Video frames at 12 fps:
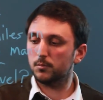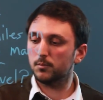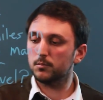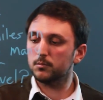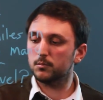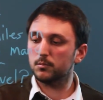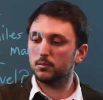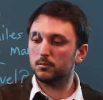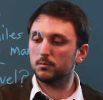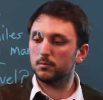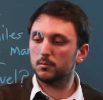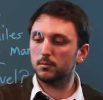
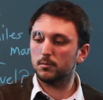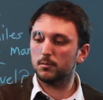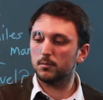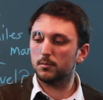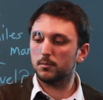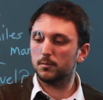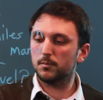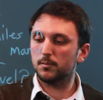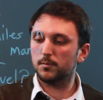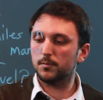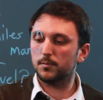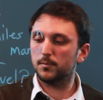
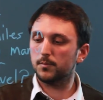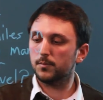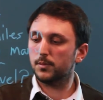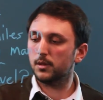No one is speaking in this clip.